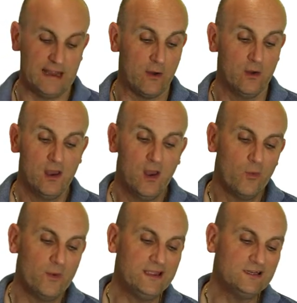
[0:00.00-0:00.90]
Now,
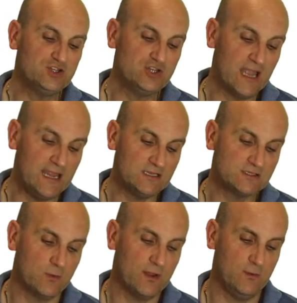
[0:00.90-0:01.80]
we can change
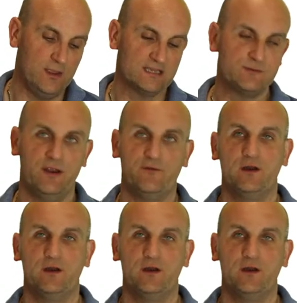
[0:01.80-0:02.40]
the way we express